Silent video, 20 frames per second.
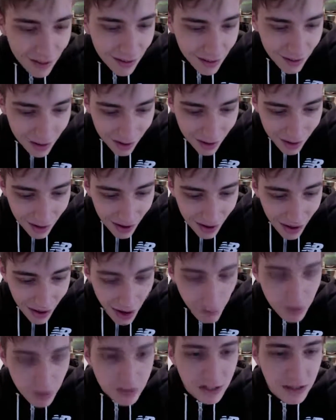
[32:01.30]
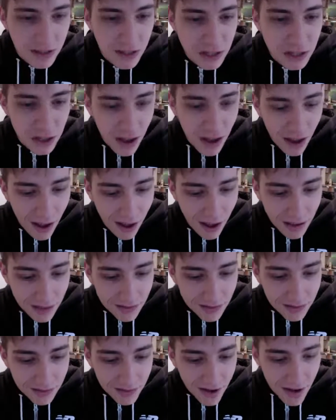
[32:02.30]
Ah, Aaron's in the chat.
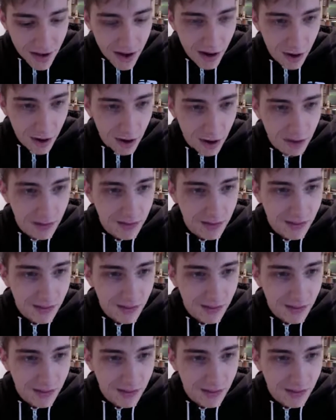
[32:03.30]
Hey, Aaron.